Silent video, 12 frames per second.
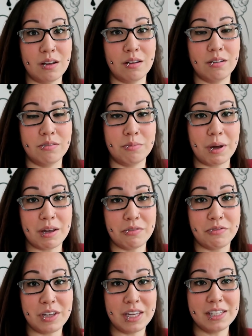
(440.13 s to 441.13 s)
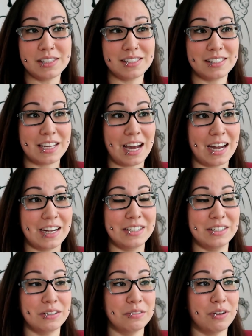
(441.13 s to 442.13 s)
of my feet to
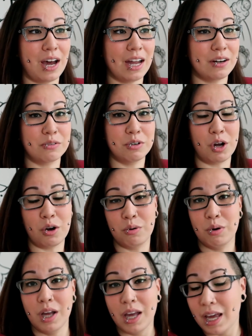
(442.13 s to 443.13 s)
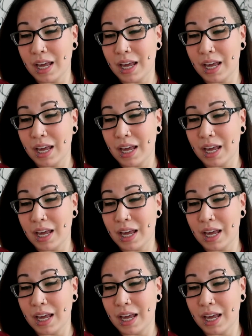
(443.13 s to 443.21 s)
kind of, I don't know,